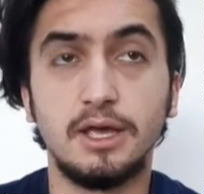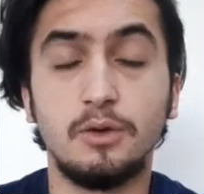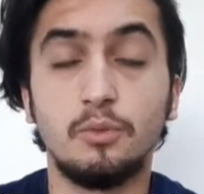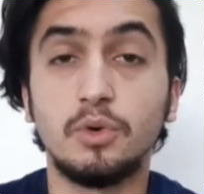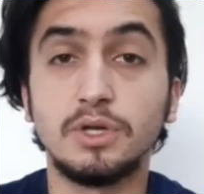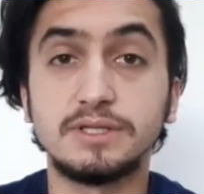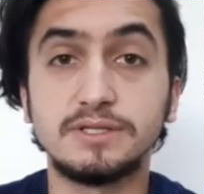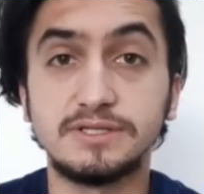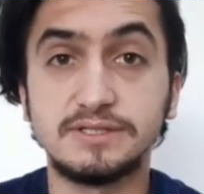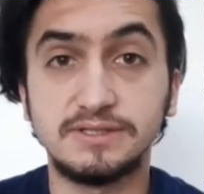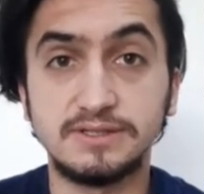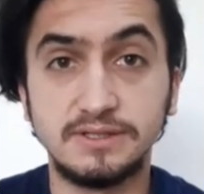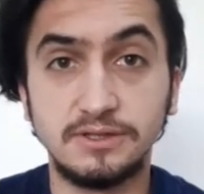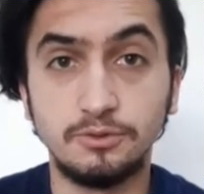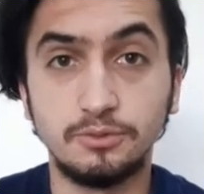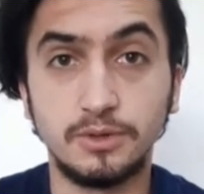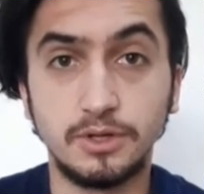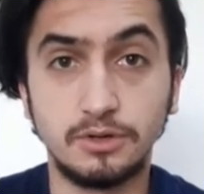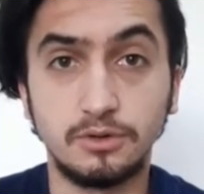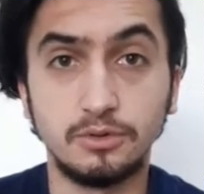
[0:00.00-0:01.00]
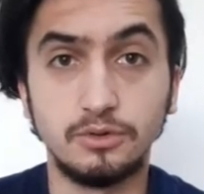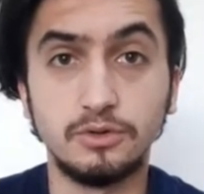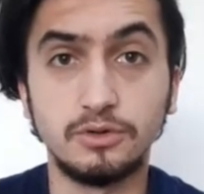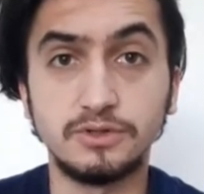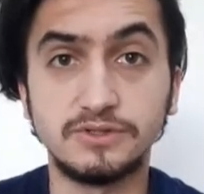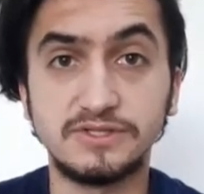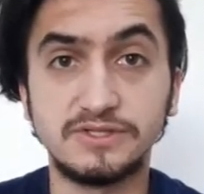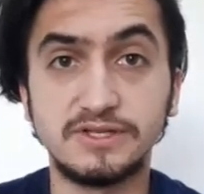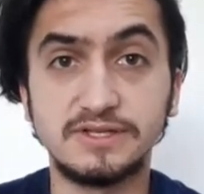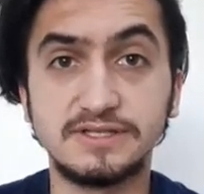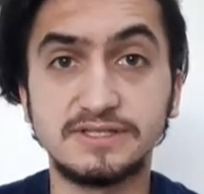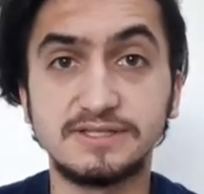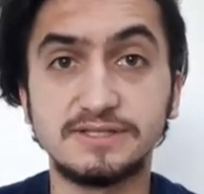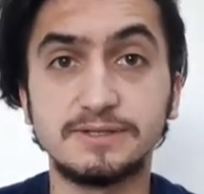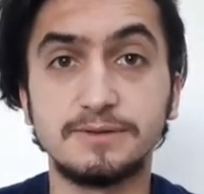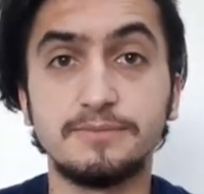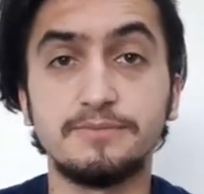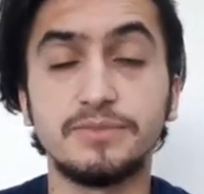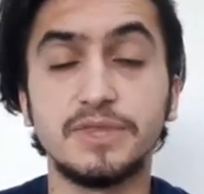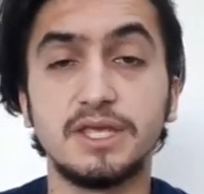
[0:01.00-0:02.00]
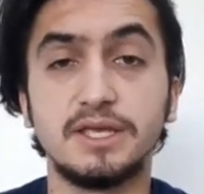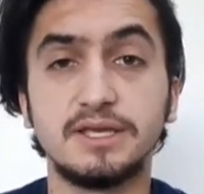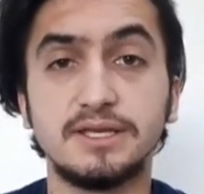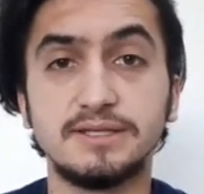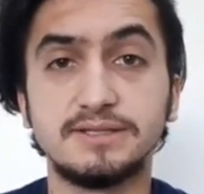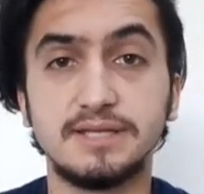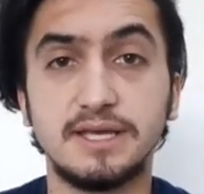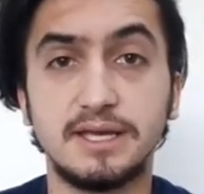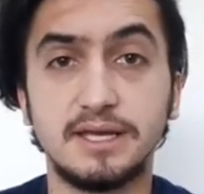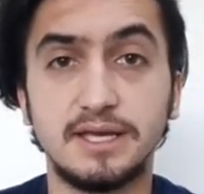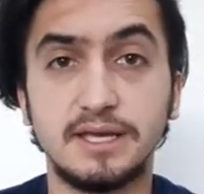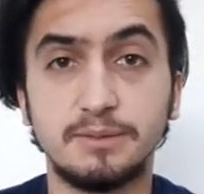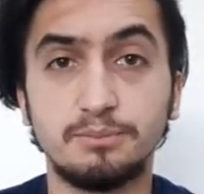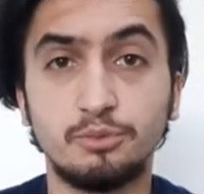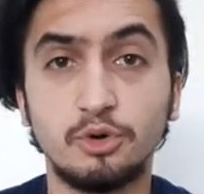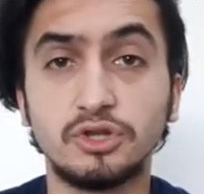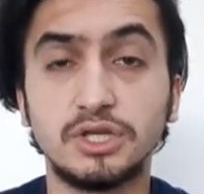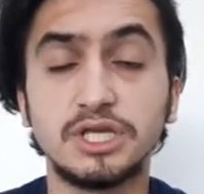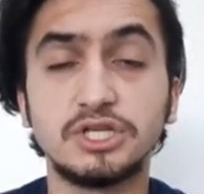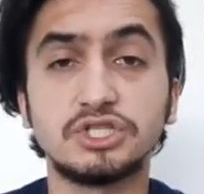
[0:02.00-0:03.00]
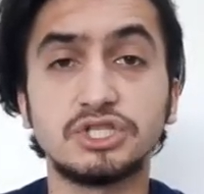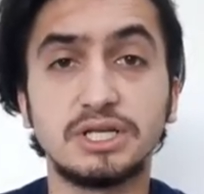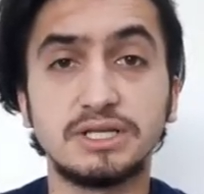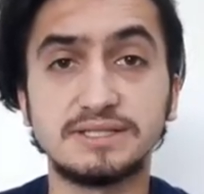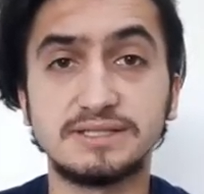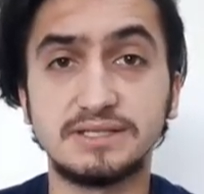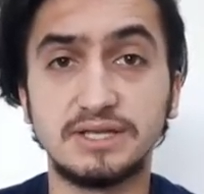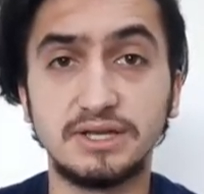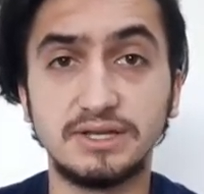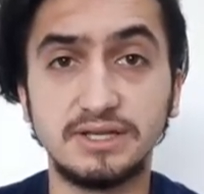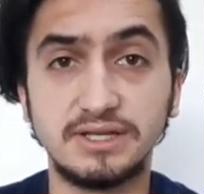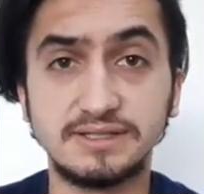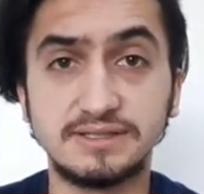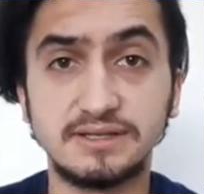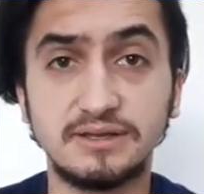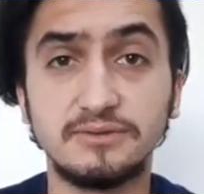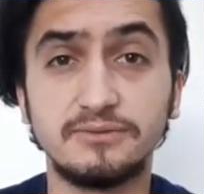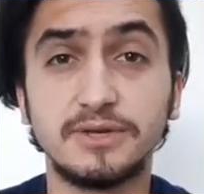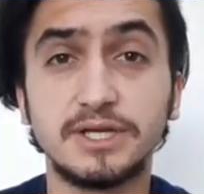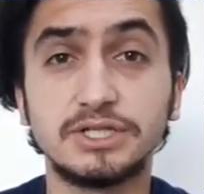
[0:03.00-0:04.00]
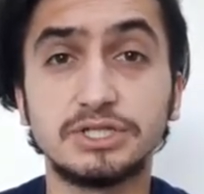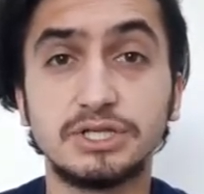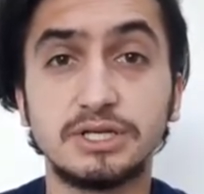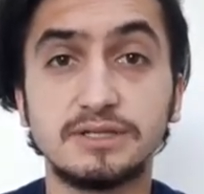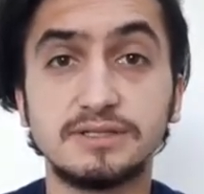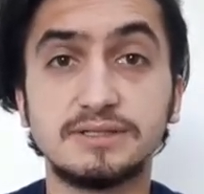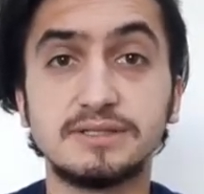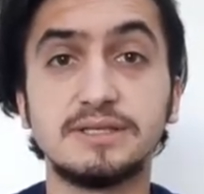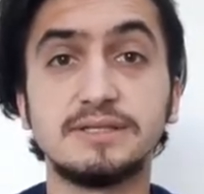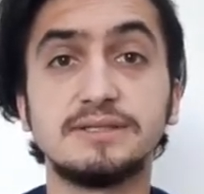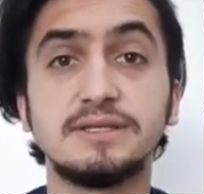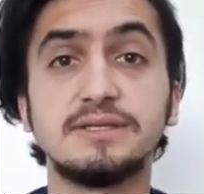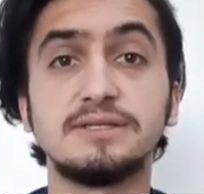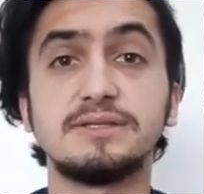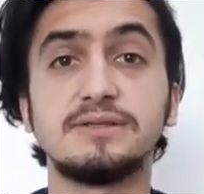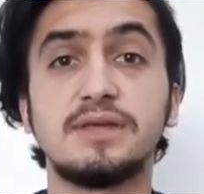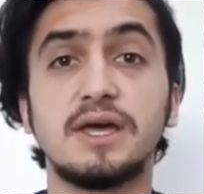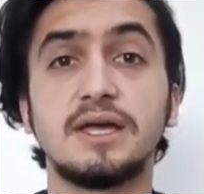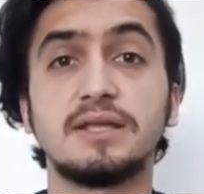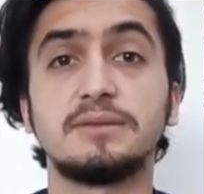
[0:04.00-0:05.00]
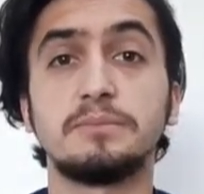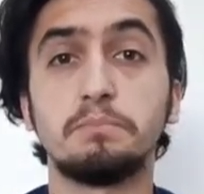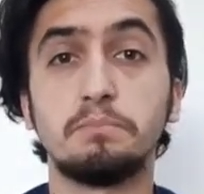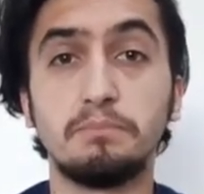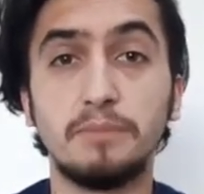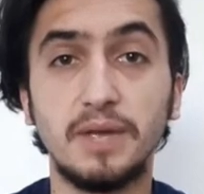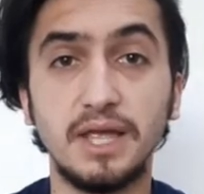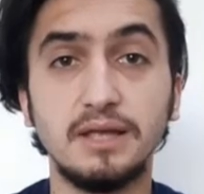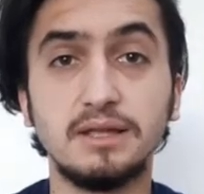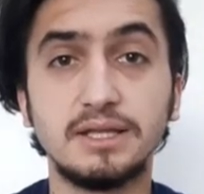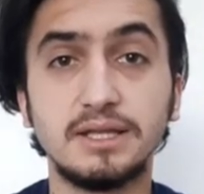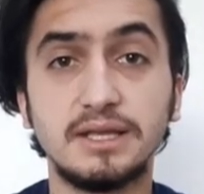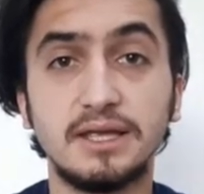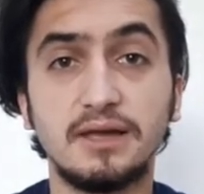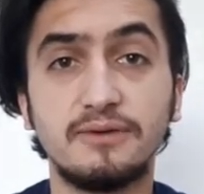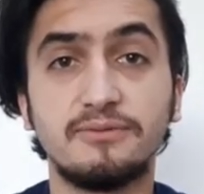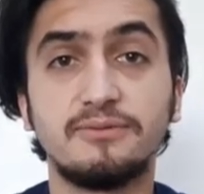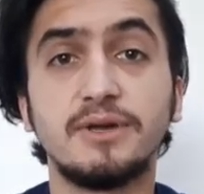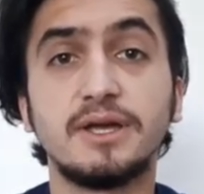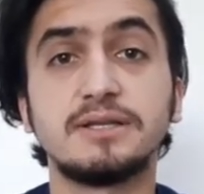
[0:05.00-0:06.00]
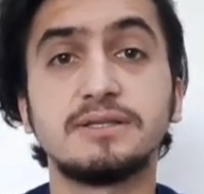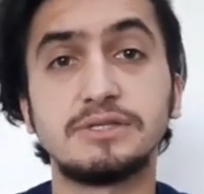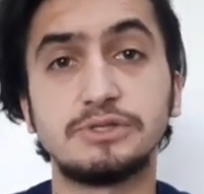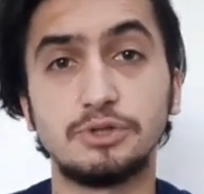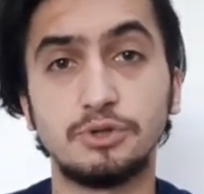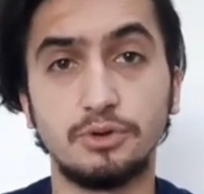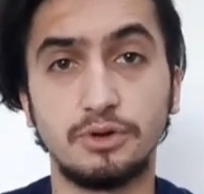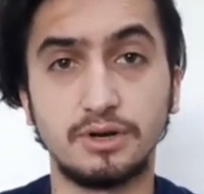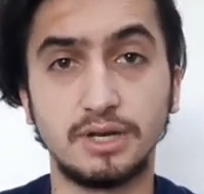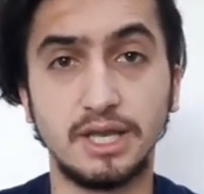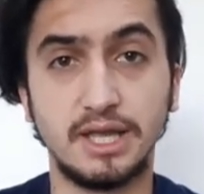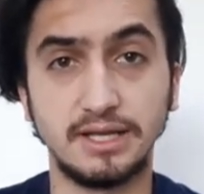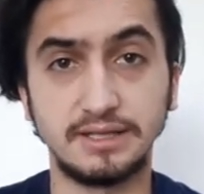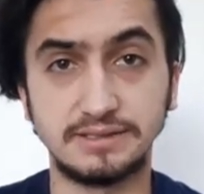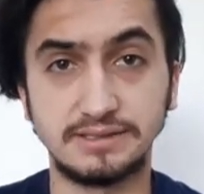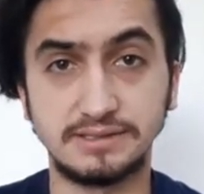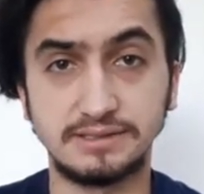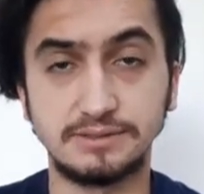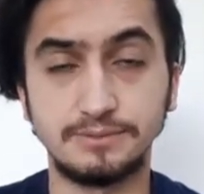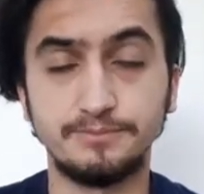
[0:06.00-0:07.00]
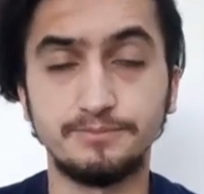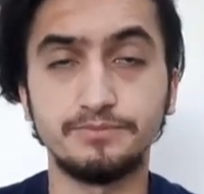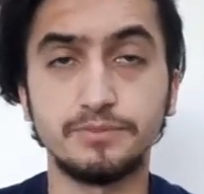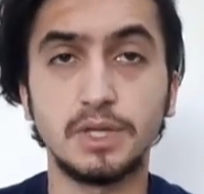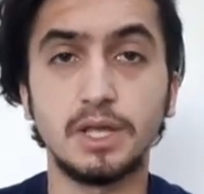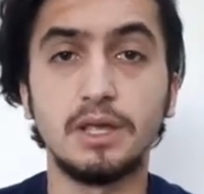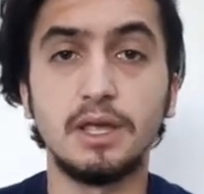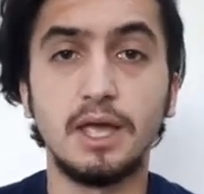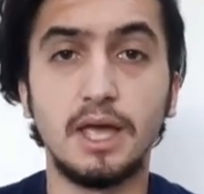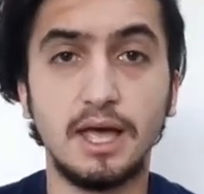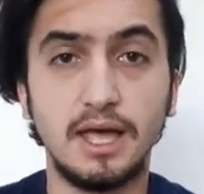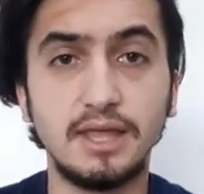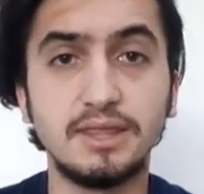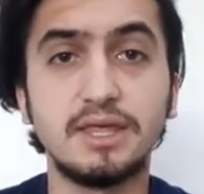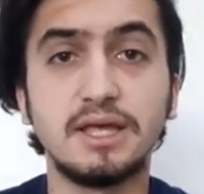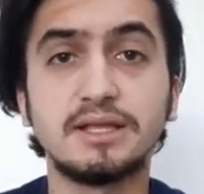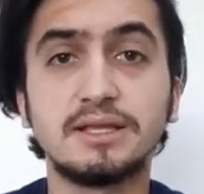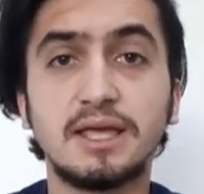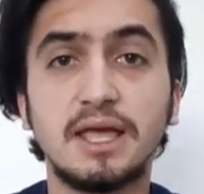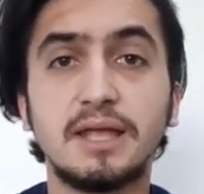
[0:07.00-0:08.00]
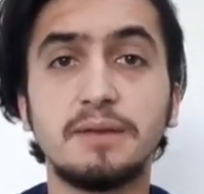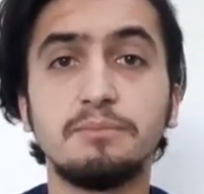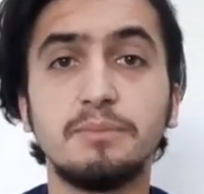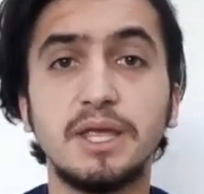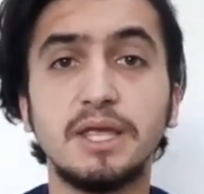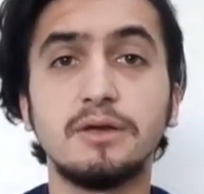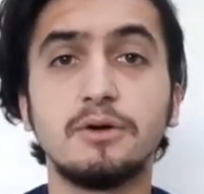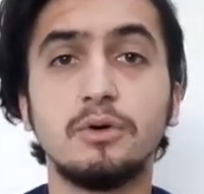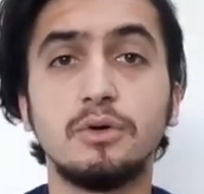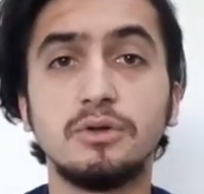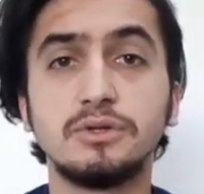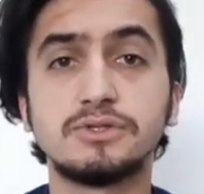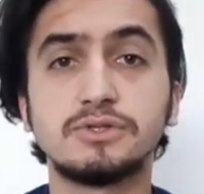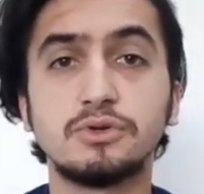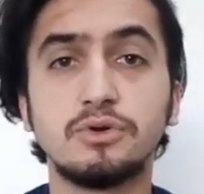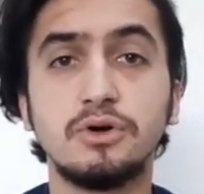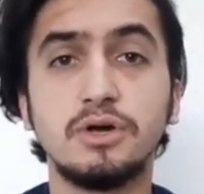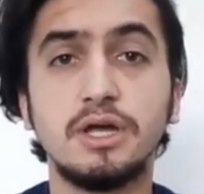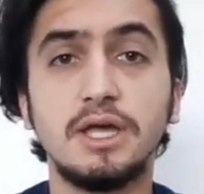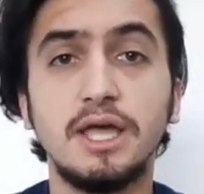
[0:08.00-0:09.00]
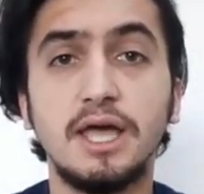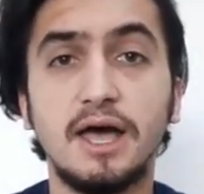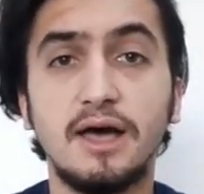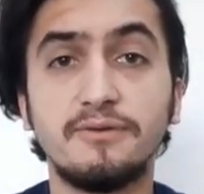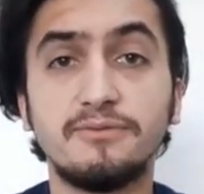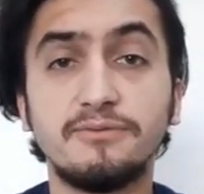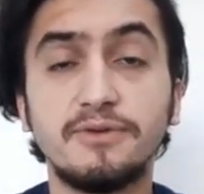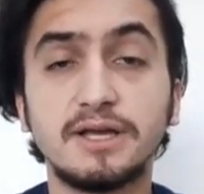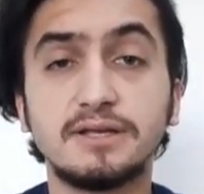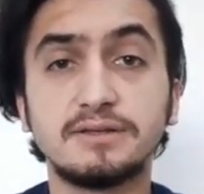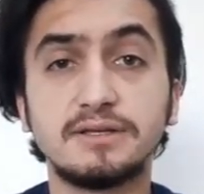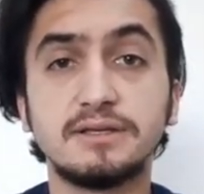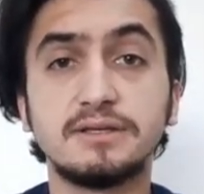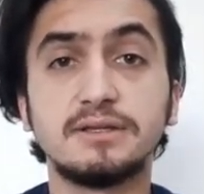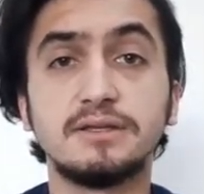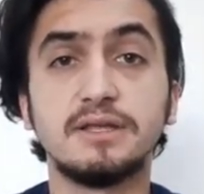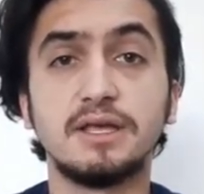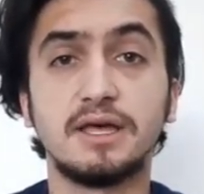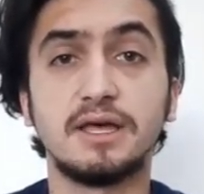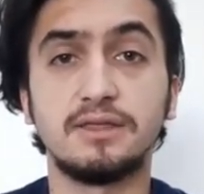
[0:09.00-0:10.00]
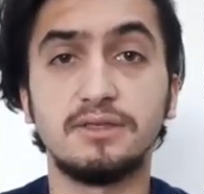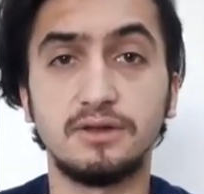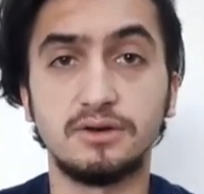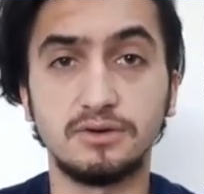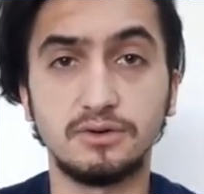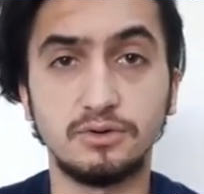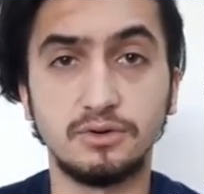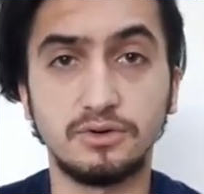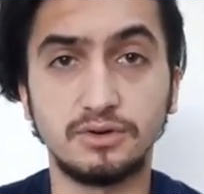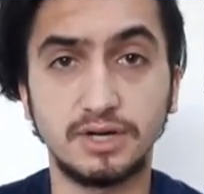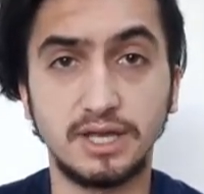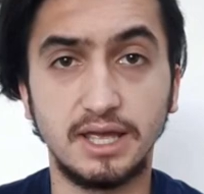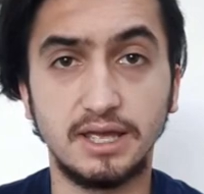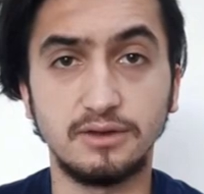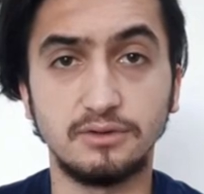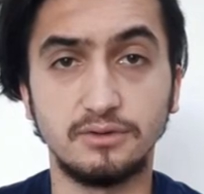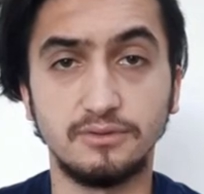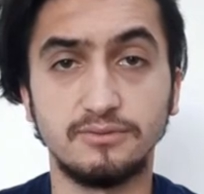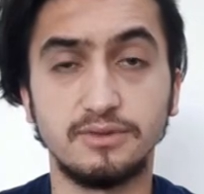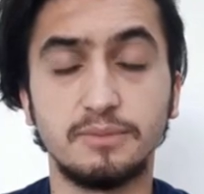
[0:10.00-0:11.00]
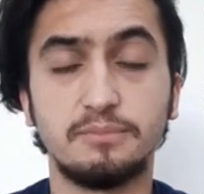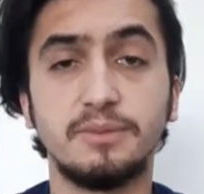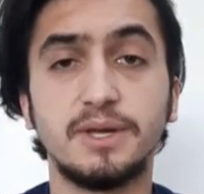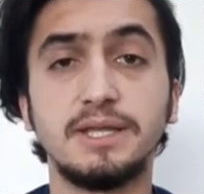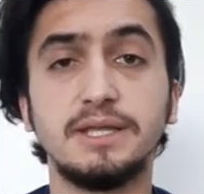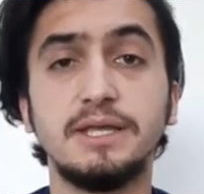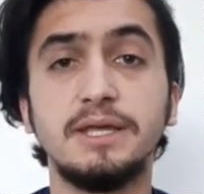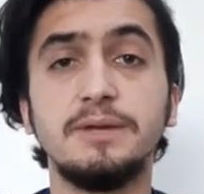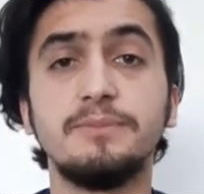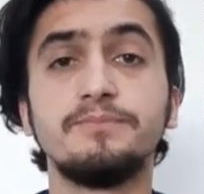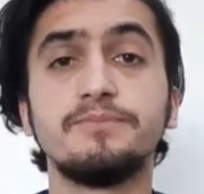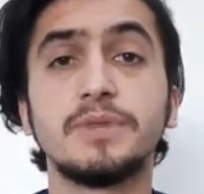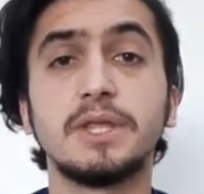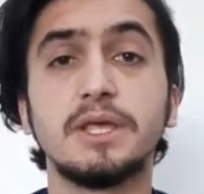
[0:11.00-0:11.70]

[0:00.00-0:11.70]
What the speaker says: What is tuberculosis? Is a potential serious infectious disease that mainly affects your lungs and that may also affect other organ of the body,